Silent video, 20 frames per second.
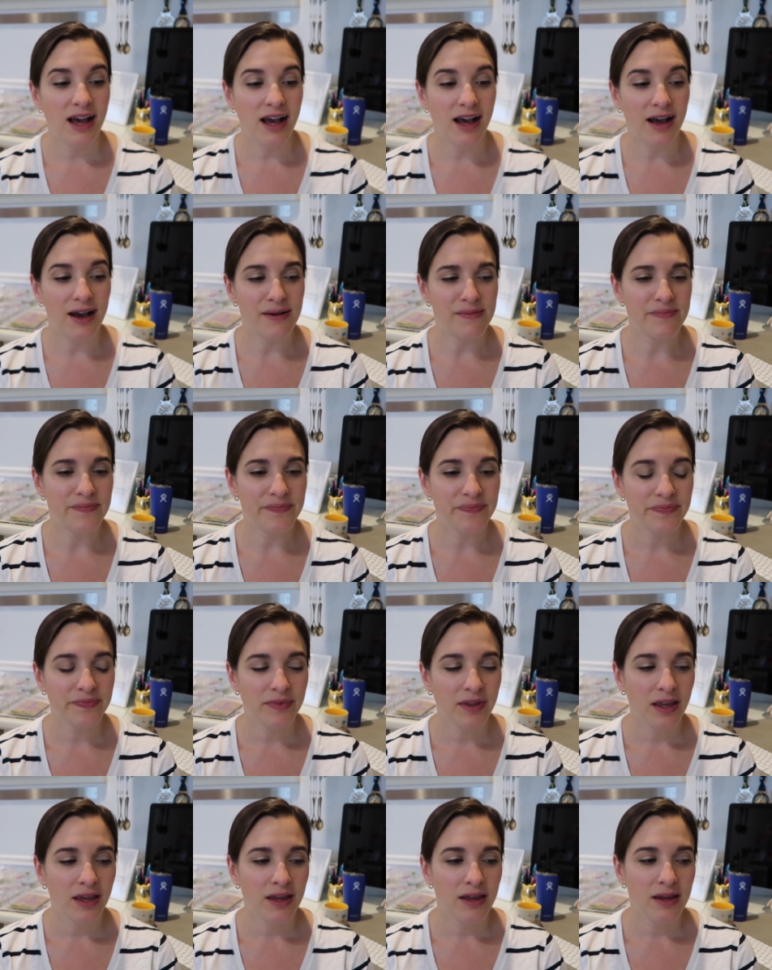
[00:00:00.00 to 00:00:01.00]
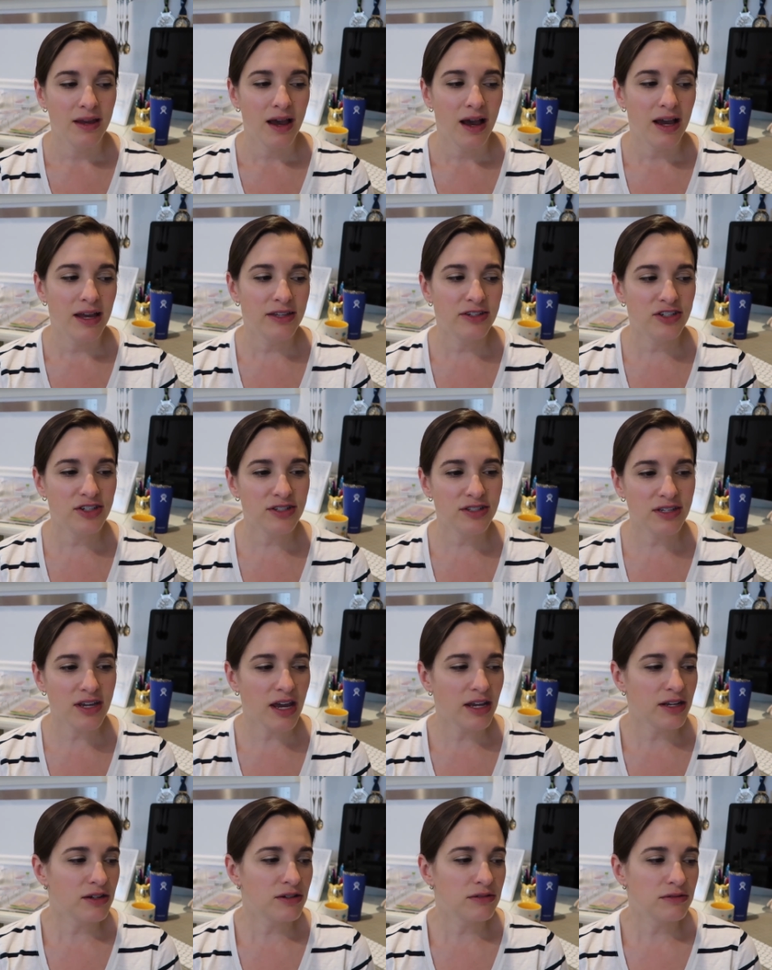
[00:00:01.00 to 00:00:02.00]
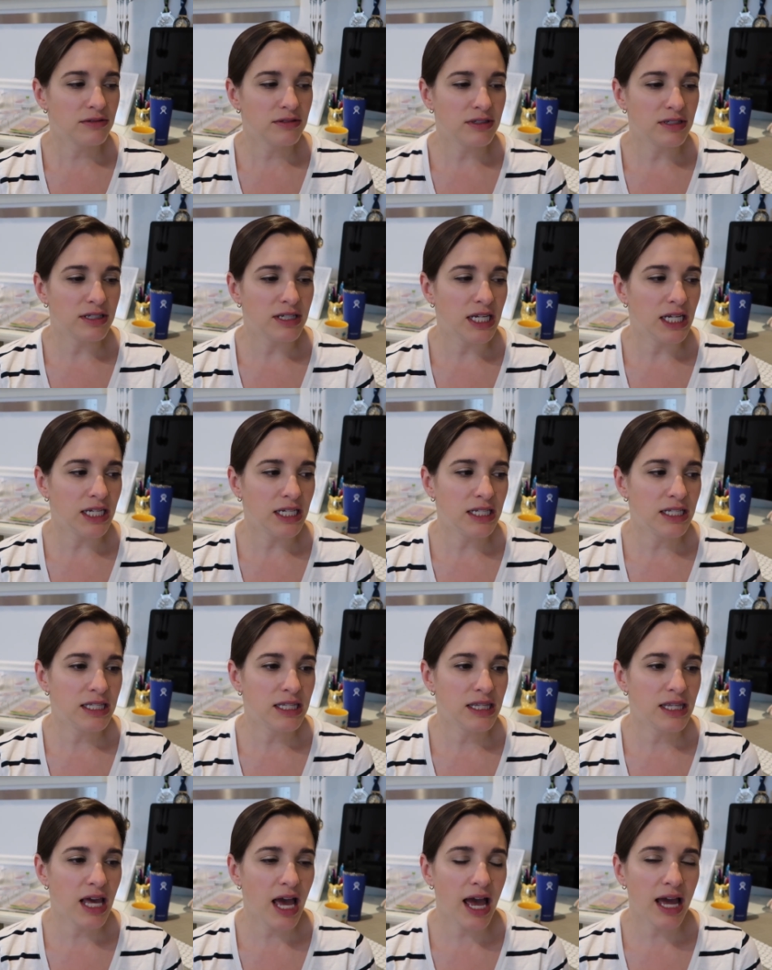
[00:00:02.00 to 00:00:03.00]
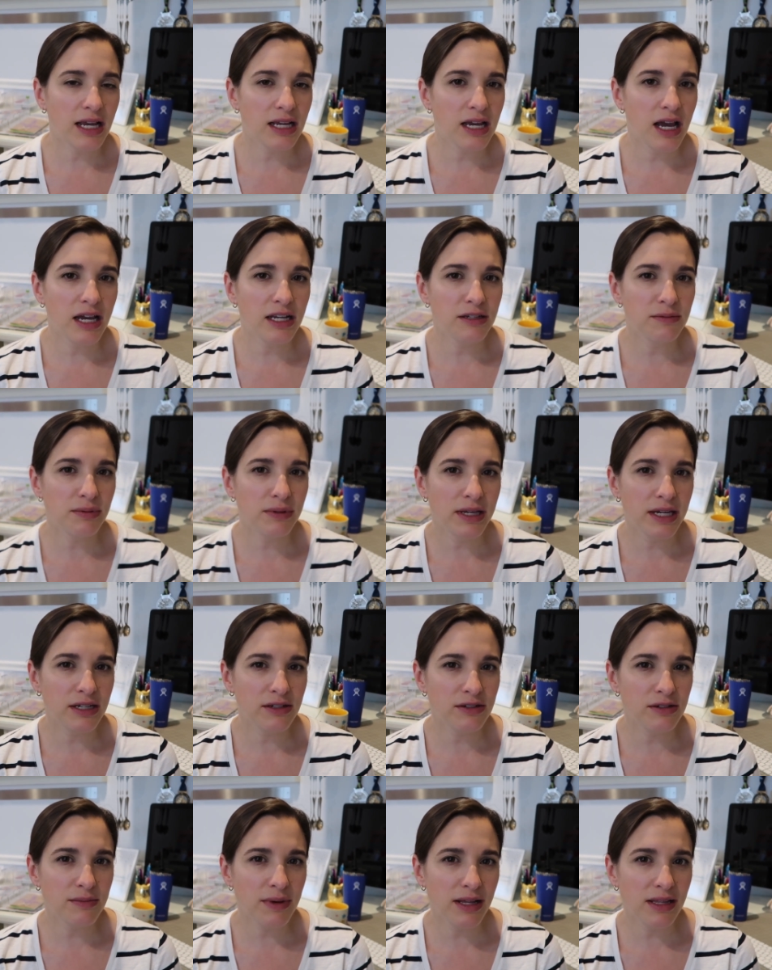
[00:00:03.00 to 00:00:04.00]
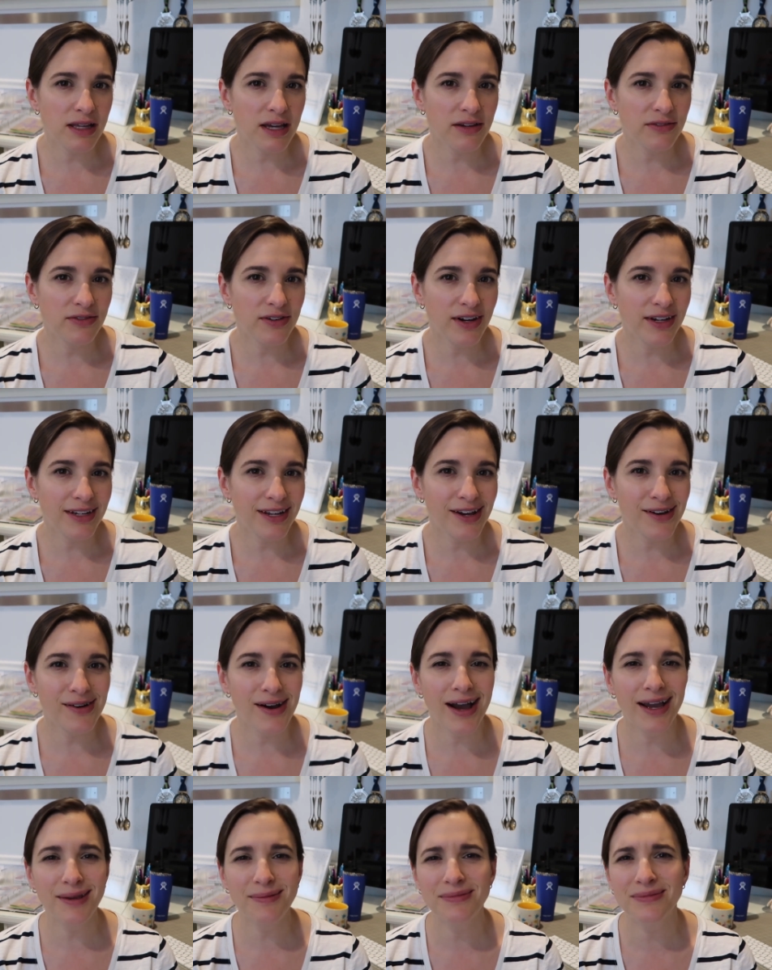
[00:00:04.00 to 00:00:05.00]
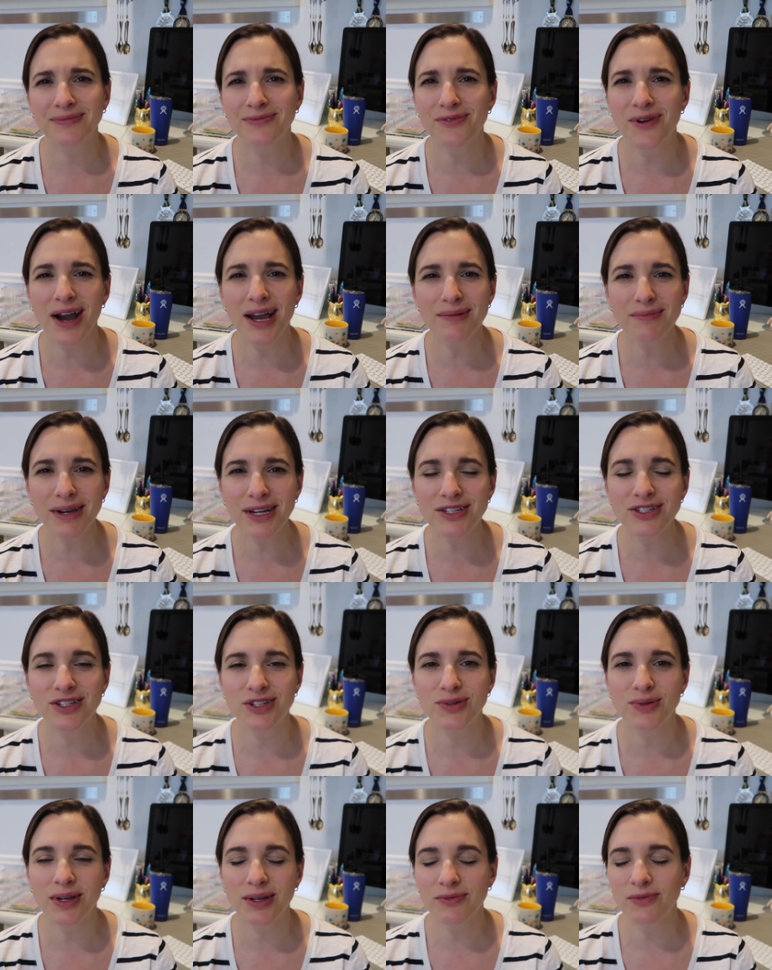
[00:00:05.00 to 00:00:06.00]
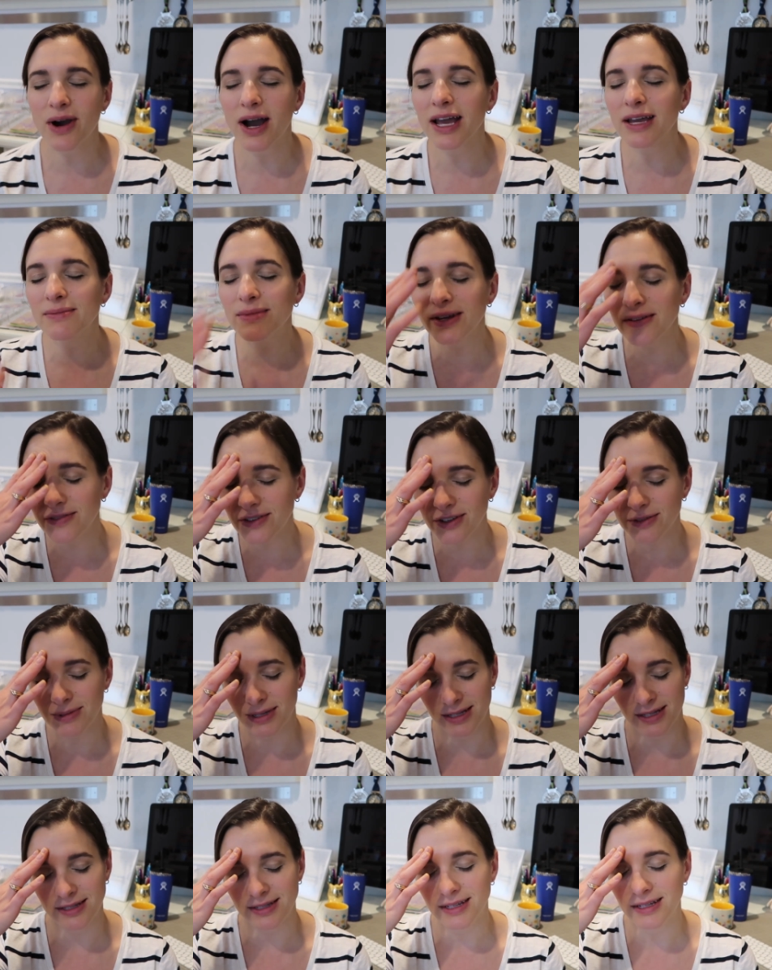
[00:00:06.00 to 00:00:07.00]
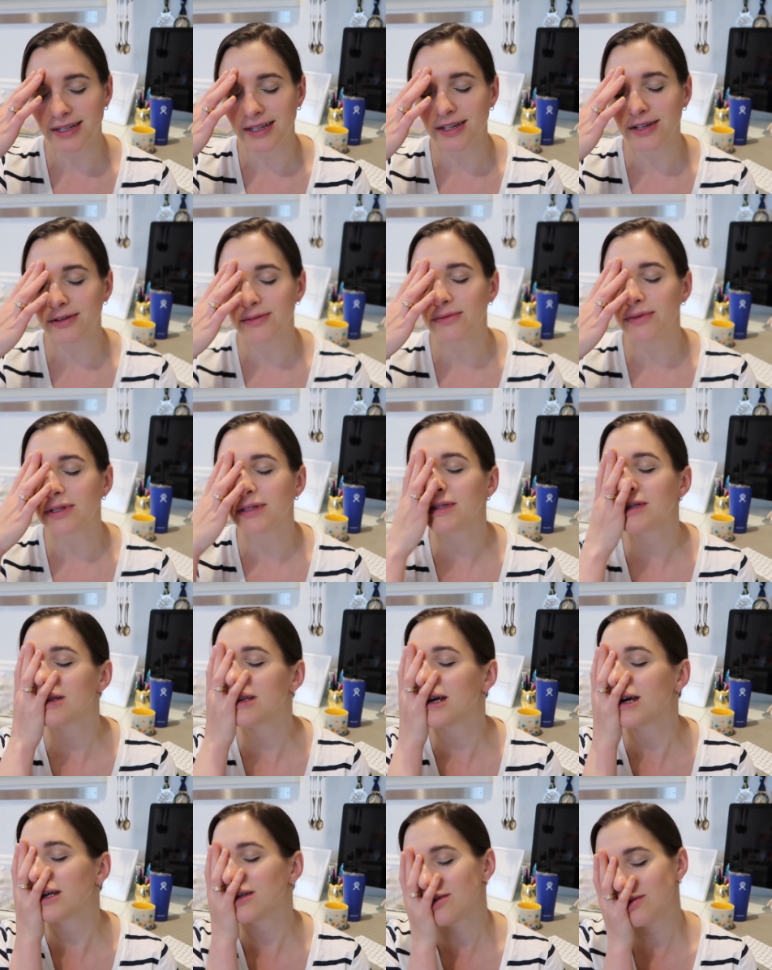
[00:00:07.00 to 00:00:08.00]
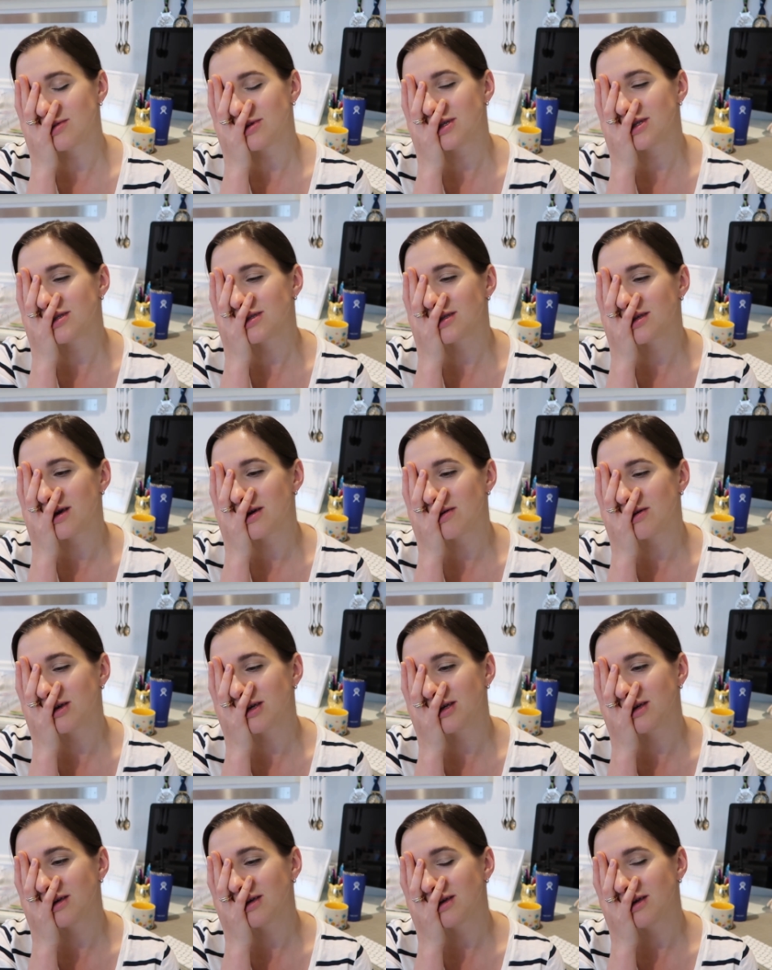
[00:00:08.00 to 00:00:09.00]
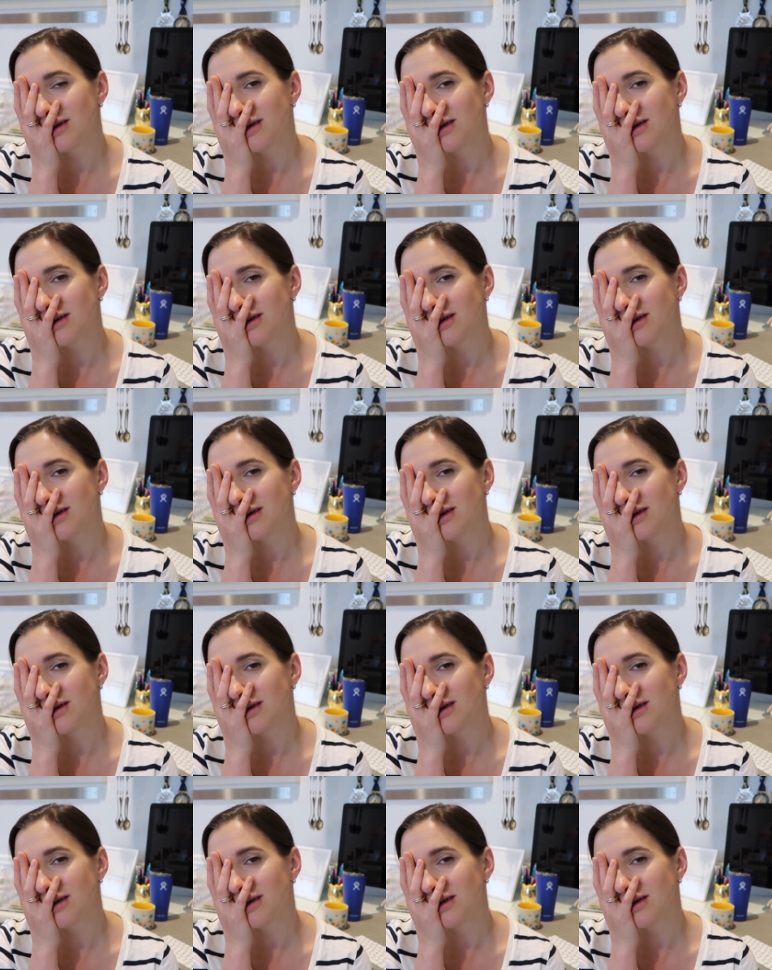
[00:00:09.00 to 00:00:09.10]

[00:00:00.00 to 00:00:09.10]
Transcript: Um, It just, I don't need that kind of planner in my life right now. I, why am I doing, why am I filming this in here when the laundry is going?